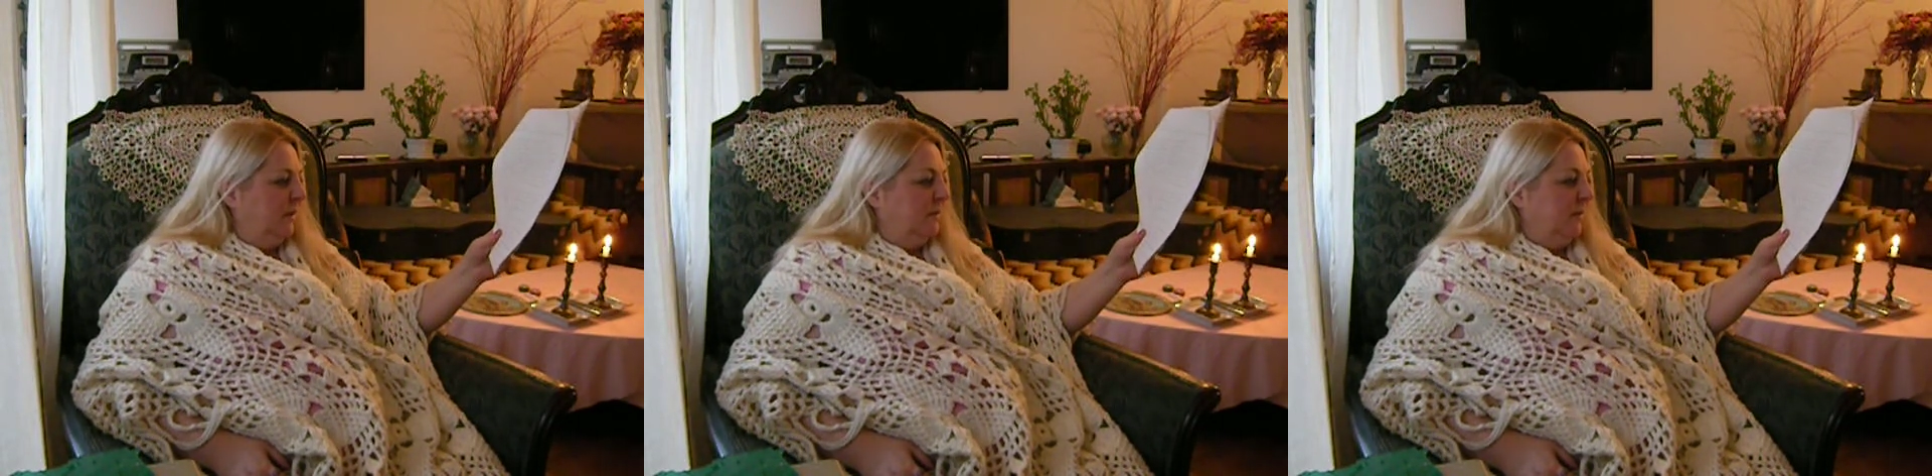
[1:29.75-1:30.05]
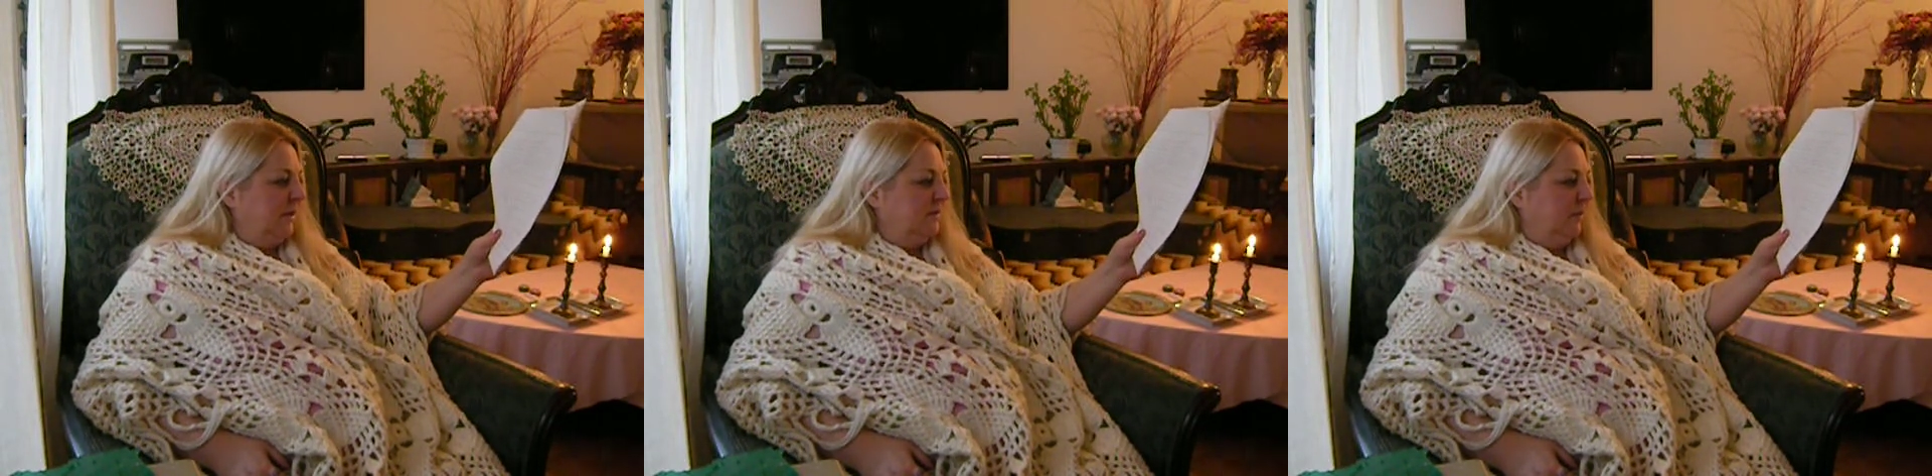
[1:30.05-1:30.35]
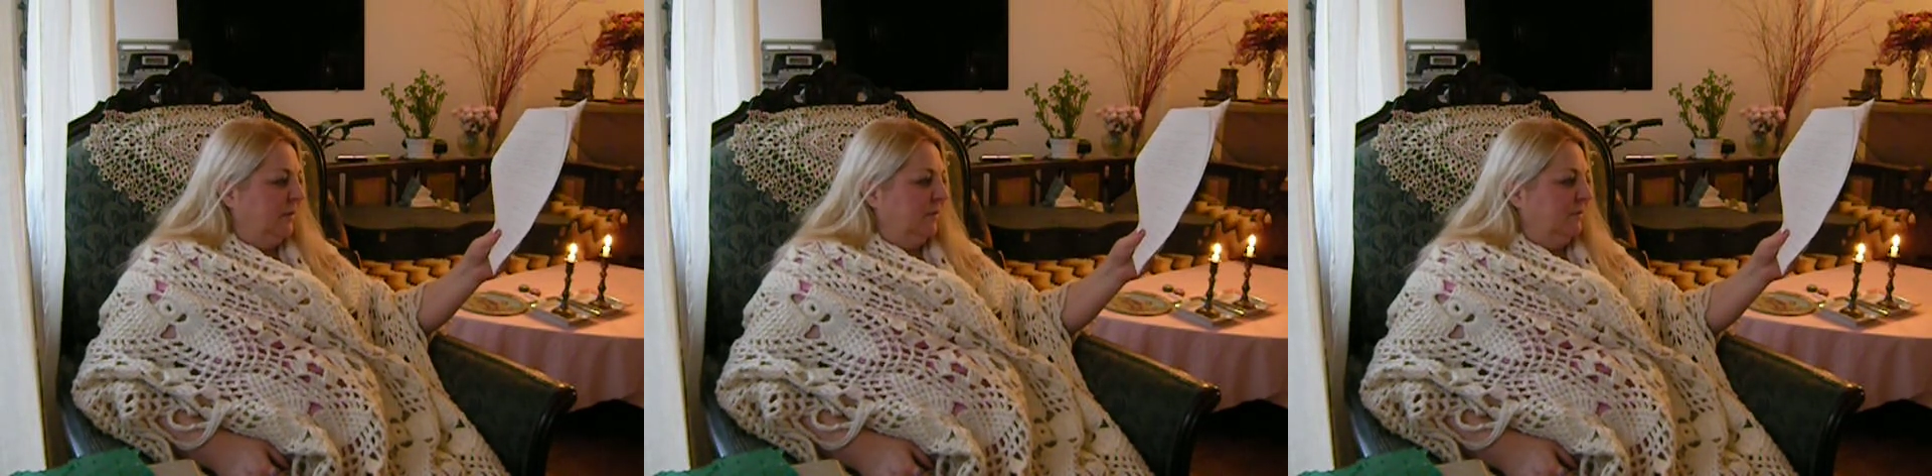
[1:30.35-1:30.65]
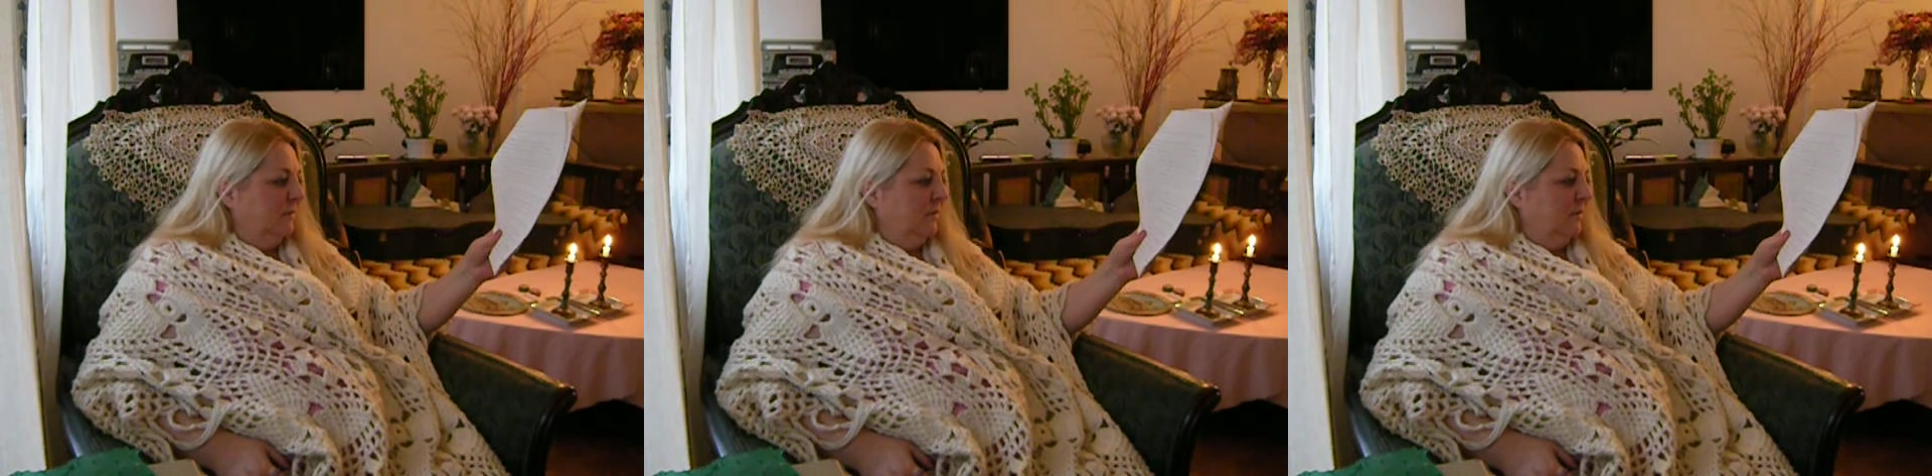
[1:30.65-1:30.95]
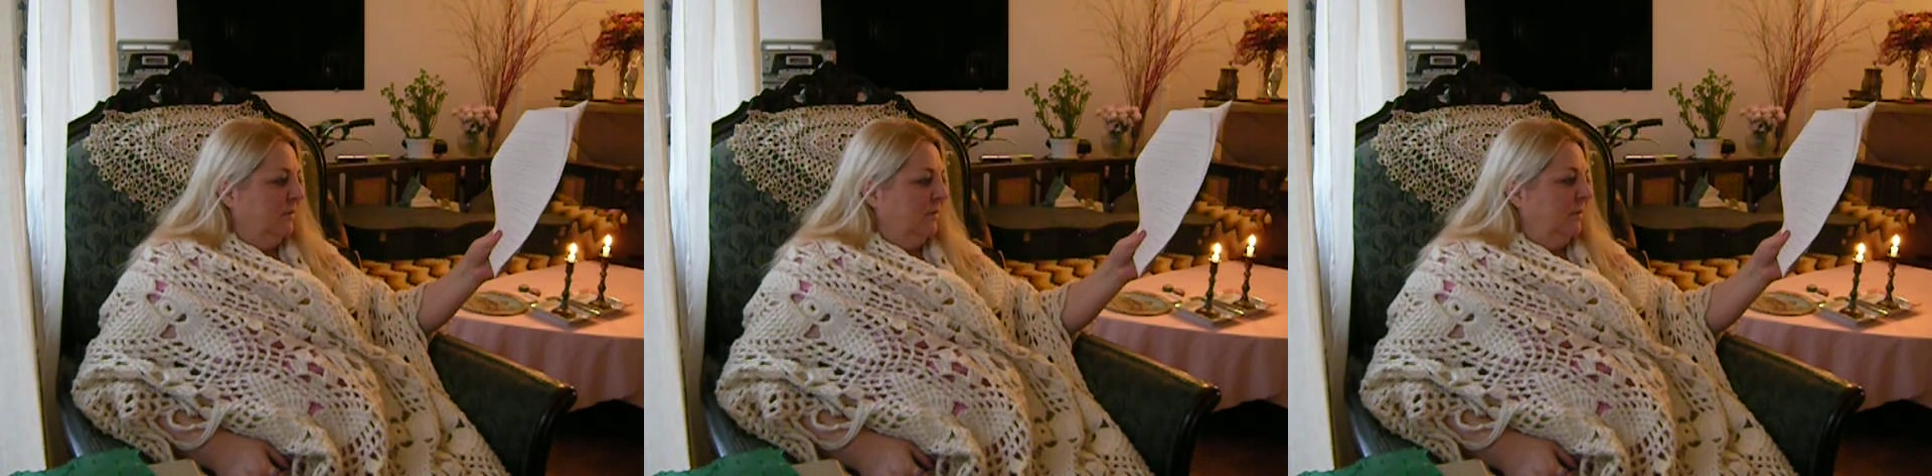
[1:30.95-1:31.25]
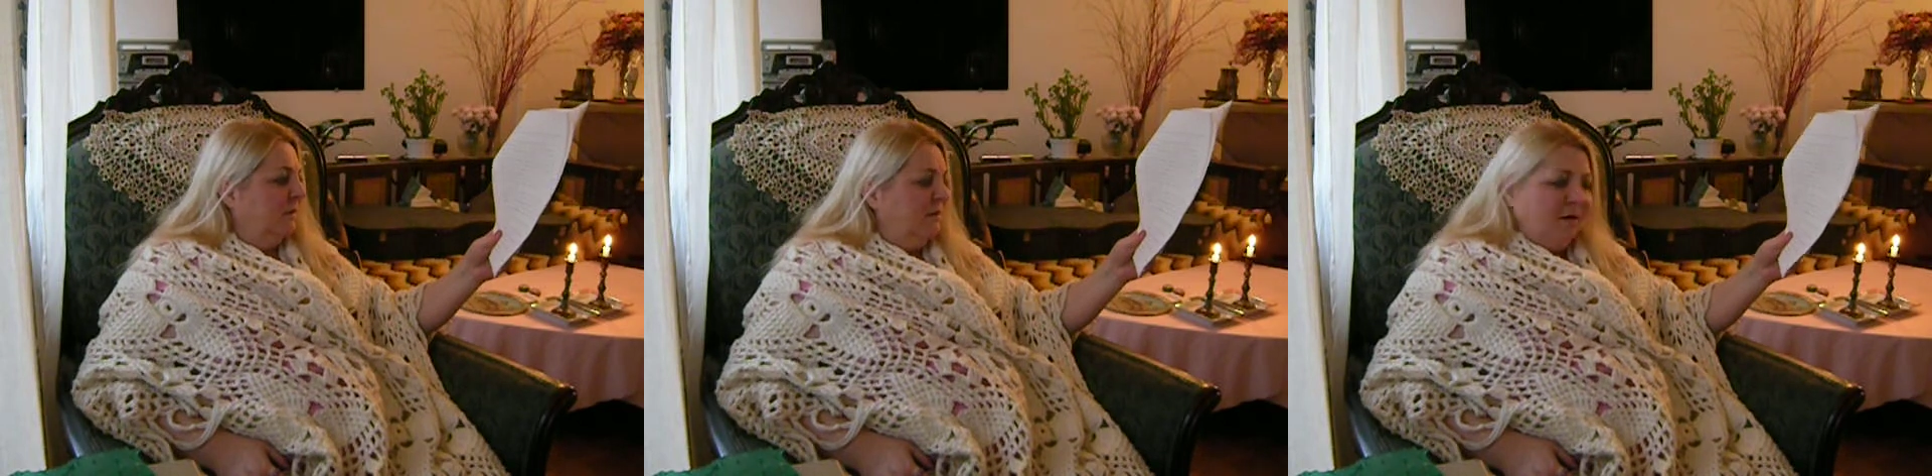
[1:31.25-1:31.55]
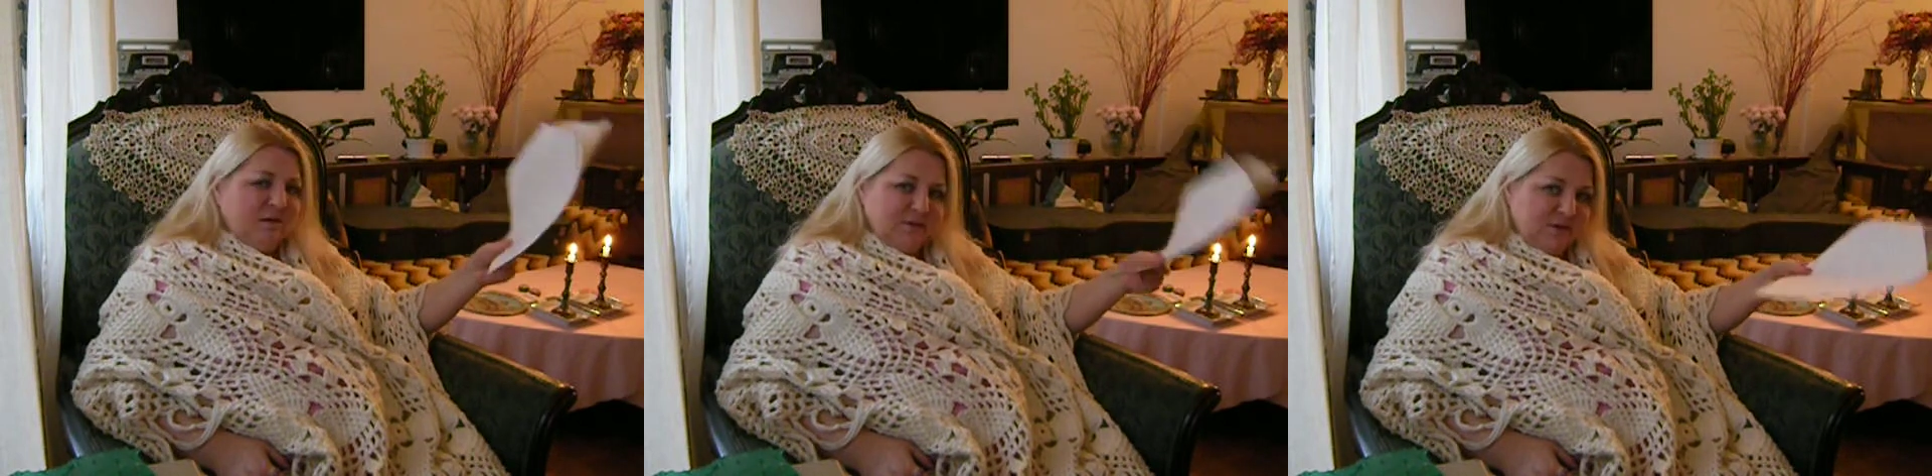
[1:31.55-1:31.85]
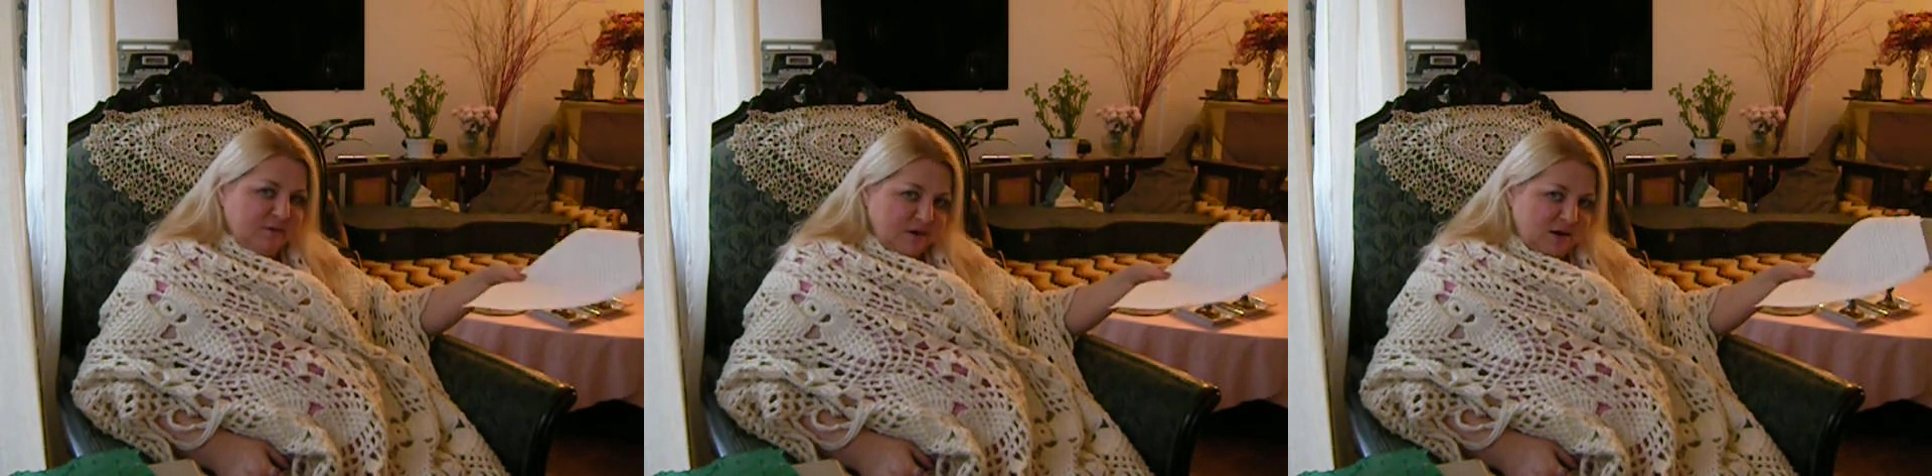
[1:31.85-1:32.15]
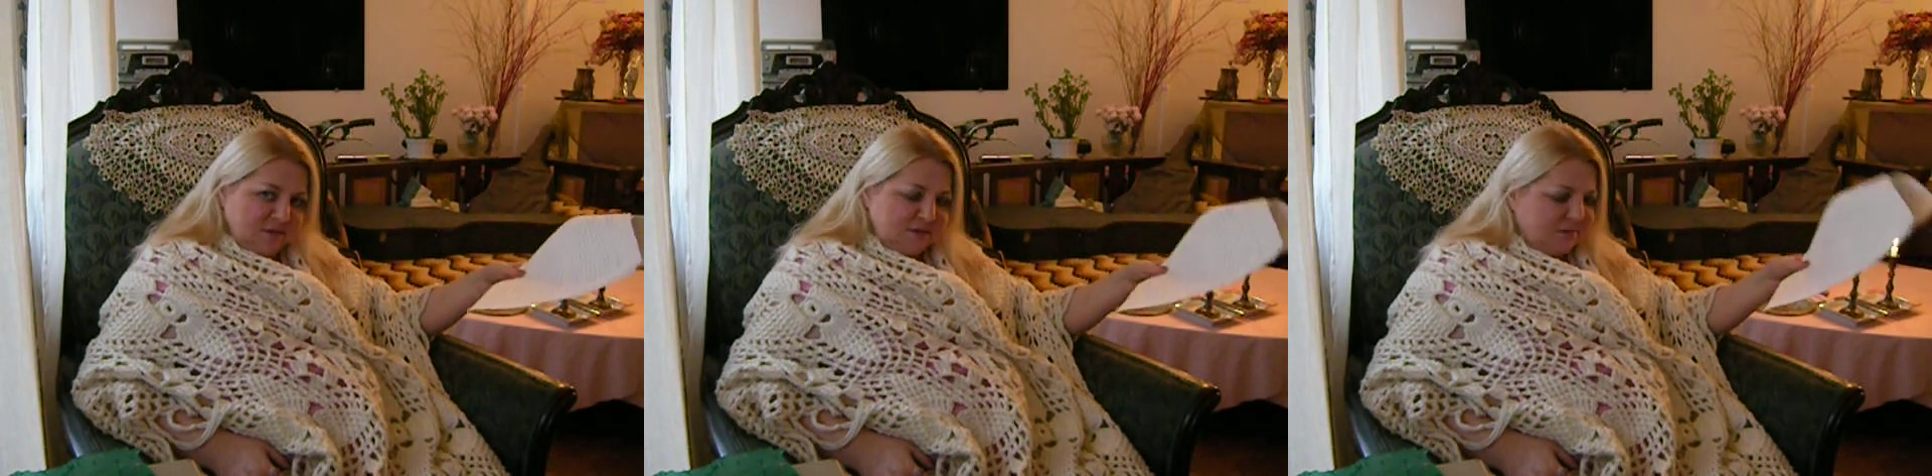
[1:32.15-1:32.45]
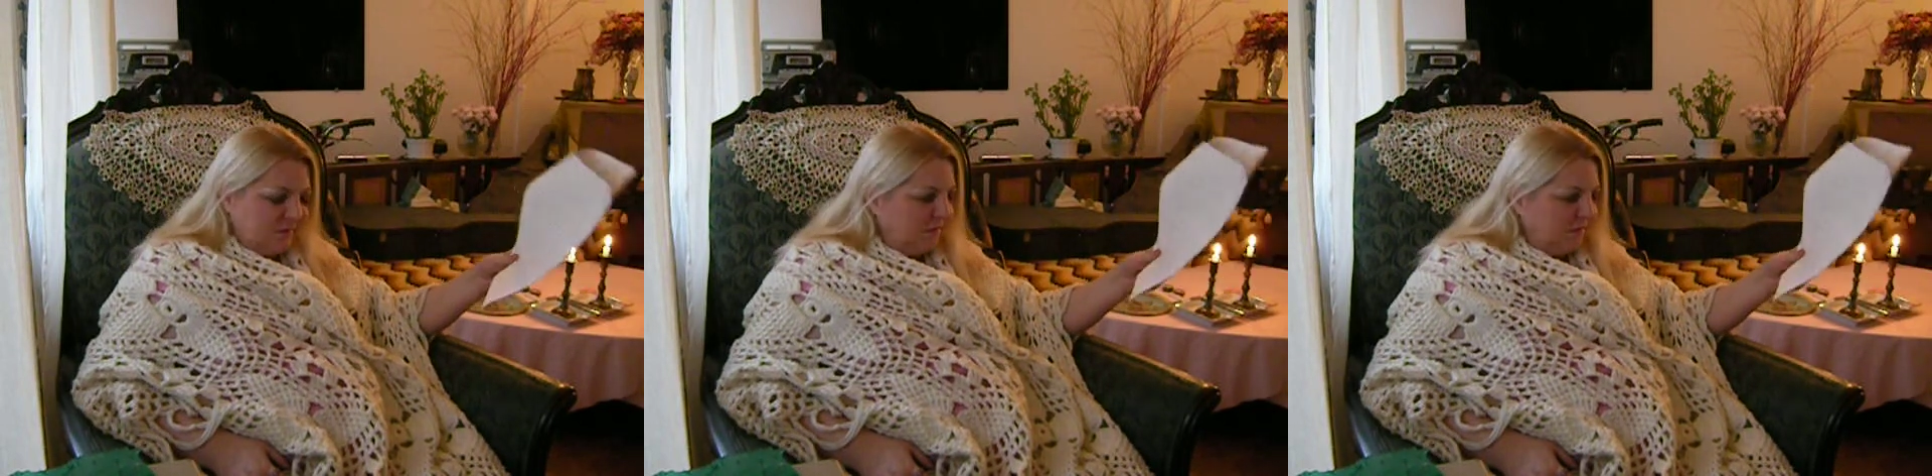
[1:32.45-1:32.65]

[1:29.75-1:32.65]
in amazement. Girl, you nuts?